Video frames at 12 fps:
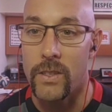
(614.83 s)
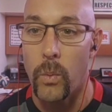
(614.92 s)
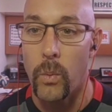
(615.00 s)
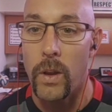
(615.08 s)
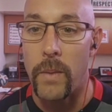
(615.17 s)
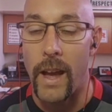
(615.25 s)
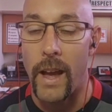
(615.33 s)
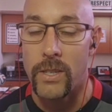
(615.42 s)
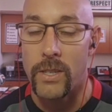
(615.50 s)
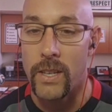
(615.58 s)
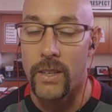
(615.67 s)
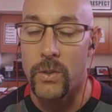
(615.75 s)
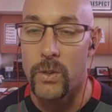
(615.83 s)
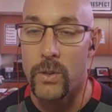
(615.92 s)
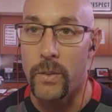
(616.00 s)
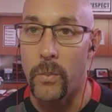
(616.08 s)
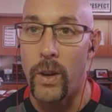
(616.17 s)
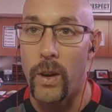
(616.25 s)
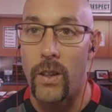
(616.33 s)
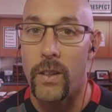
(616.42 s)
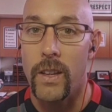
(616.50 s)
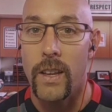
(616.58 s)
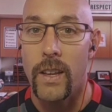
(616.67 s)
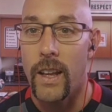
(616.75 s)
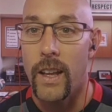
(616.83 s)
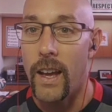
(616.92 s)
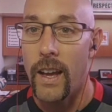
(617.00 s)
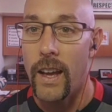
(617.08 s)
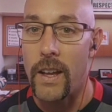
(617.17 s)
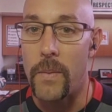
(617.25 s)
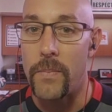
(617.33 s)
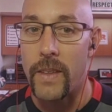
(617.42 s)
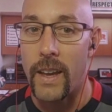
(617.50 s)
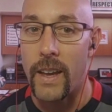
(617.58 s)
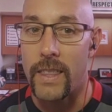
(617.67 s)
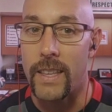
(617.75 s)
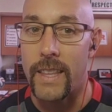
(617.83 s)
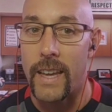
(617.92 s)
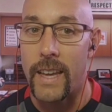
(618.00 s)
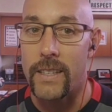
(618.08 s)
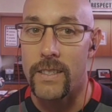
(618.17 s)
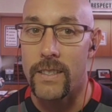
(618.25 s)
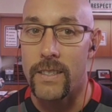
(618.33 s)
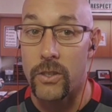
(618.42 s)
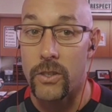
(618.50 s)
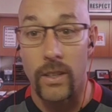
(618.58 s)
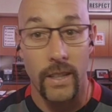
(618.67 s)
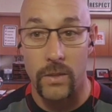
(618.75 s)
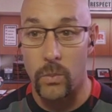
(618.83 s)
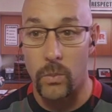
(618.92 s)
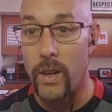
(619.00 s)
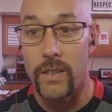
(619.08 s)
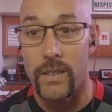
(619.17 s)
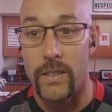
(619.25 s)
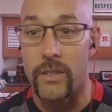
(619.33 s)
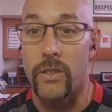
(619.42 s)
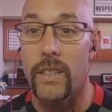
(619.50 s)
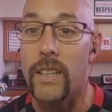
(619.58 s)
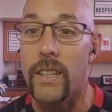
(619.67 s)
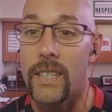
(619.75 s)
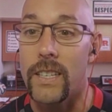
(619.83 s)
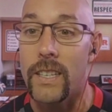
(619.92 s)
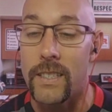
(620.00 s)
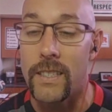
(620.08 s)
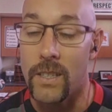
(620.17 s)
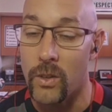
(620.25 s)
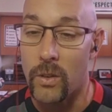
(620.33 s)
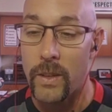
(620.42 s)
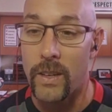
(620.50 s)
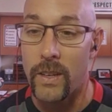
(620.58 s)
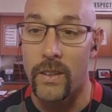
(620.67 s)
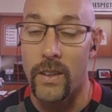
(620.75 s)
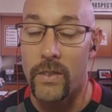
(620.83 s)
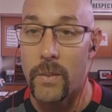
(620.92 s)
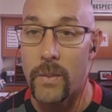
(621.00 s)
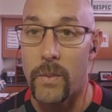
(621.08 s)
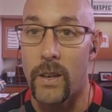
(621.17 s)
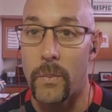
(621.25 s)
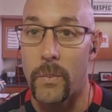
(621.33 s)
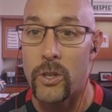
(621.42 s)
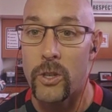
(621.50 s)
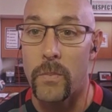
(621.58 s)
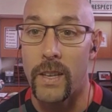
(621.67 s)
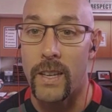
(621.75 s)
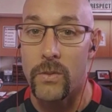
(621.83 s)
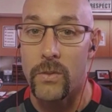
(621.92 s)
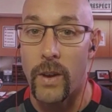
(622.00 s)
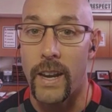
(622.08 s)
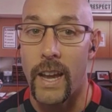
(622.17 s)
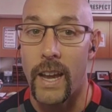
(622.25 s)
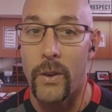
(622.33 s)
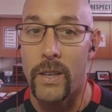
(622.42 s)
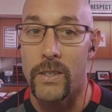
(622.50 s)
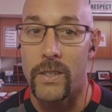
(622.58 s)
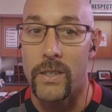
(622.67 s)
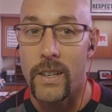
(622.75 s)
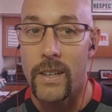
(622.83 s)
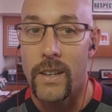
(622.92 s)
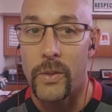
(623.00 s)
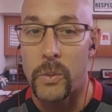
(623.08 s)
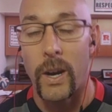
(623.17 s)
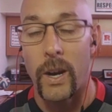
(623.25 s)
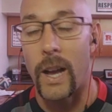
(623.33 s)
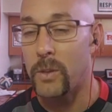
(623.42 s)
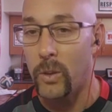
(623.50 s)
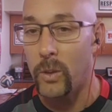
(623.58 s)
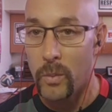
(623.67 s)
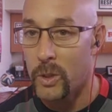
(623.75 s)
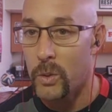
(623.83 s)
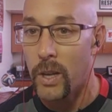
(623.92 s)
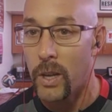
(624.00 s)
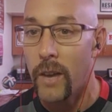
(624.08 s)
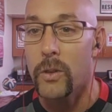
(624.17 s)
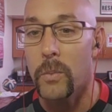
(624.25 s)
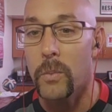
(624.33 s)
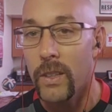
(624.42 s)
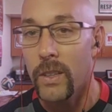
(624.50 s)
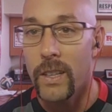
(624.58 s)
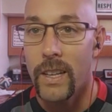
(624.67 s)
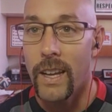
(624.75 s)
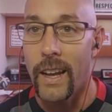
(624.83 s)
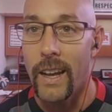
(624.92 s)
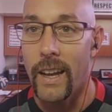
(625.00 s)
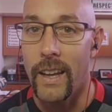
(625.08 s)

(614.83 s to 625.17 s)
as a wing back, which I think will suit him well. I think that's good. That's what Cedric needs. He needs a little bit of somebody to push him, because right now he's perhaps a little bit too comfortable